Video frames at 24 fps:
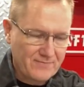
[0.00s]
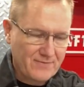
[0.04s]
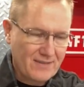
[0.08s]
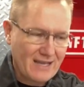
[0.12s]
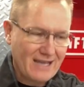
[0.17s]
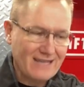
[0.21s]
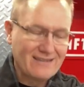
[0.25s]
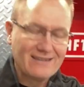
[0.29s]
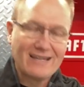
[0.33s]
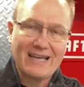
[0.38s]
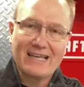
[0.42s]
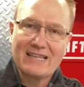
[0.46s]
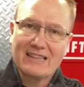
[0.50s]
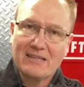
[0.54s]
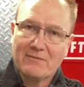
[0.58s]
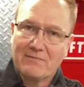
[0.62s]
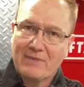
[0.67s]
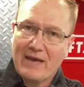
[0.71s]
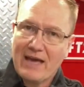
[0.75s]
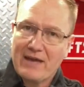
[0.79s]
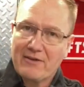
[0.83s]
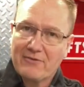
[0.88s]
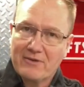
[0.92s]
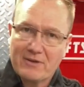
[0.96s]
I like the
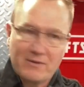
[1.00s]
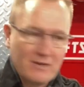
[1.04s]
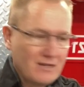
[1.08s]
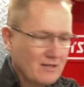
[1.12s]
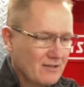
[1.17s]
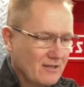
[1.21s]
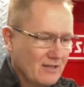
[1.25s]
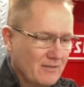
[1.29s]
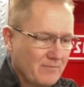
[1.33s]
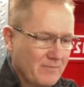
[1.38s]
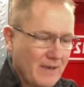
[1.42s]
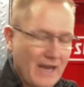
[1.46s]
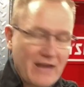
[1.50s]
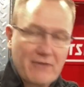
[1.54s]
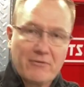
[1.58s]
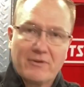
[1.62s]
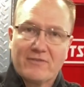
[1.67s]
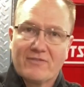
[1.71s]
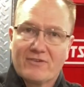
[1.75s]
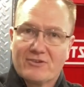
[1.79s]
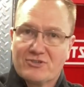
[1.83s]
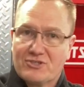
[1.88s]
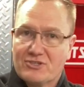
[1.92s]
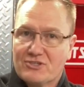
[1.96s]
battery
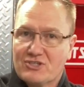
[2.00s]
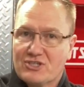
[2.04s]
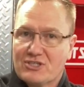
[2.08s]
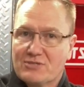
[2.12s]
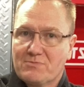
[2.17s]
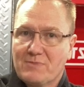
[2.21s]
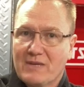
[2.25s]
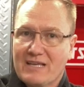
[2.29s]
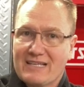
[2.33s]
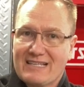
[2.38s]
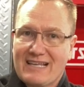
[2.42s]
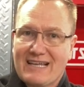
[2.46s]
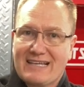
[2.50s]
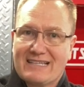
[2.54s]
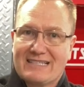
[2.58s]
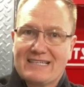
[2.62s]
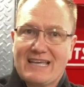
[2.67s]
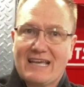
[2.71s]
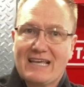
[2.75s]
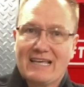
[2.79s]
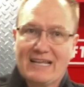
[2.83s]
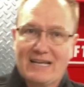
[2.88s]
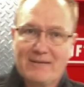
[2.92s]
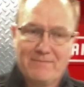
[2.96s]
version just because I can
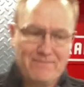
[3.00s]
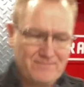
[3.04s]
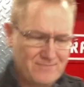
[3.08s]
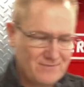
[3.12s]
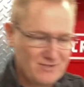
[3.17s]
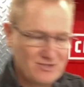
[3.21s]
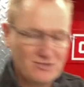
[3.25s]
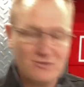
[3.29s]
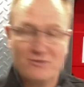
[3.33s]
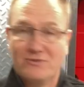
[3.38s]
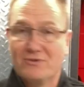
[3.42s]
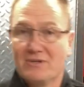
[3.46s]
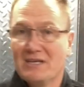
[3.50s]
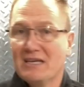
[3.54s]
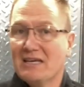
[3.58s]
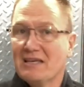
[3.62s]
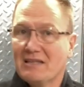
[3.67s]
take it up to,